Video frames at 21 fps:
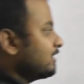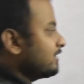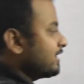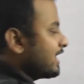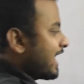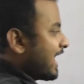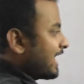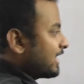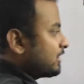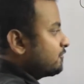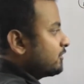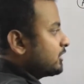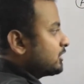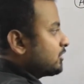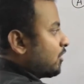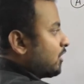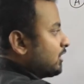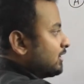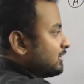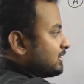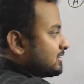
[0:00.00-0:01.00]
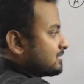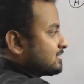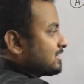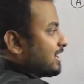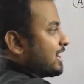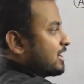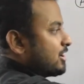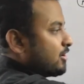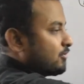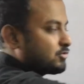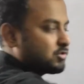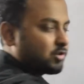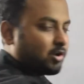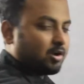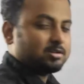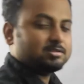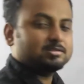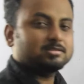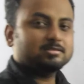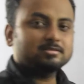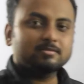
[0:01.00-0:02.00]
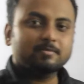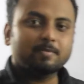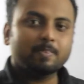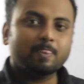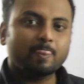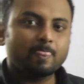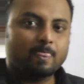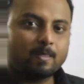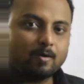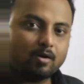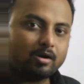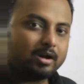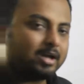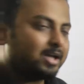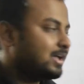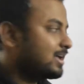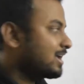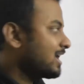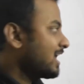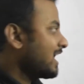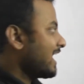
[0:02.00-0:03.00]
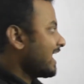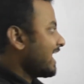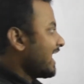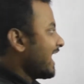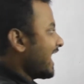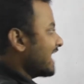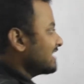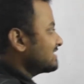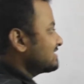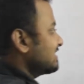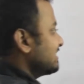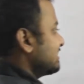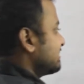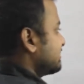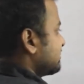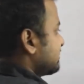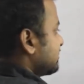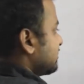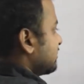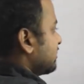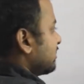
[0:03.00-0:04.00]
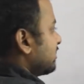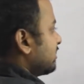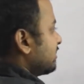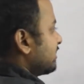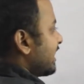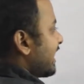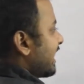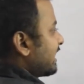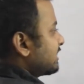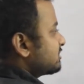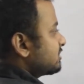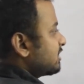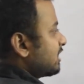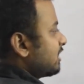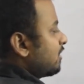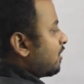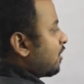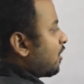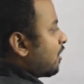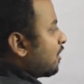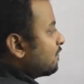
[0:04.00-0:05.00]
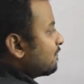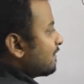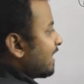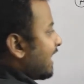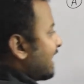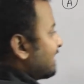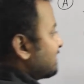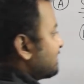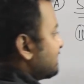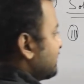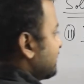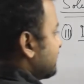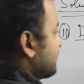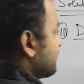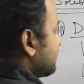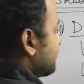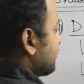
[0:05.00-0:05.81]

react with all this kind of salts? Okay, acids, reaction of acid.